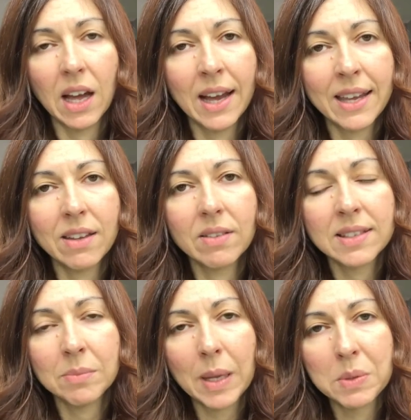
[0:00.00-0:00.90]
I
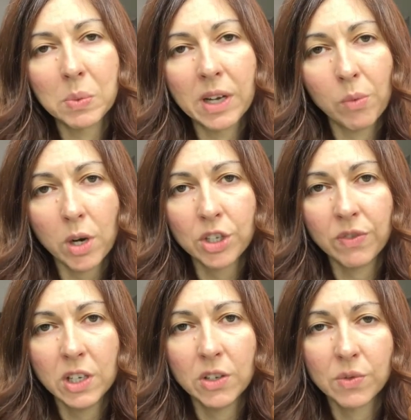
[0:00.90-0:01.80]
sometimes when I
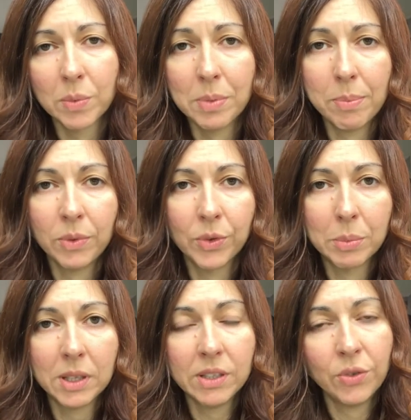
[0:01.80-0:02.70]
watch videos from people
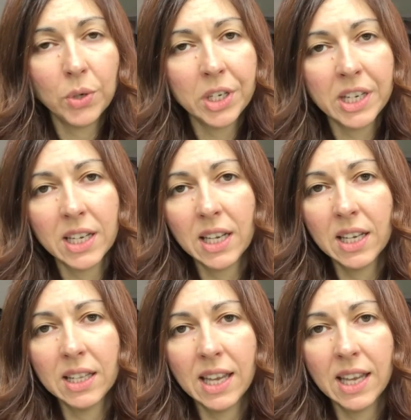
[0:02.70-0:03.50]
from California,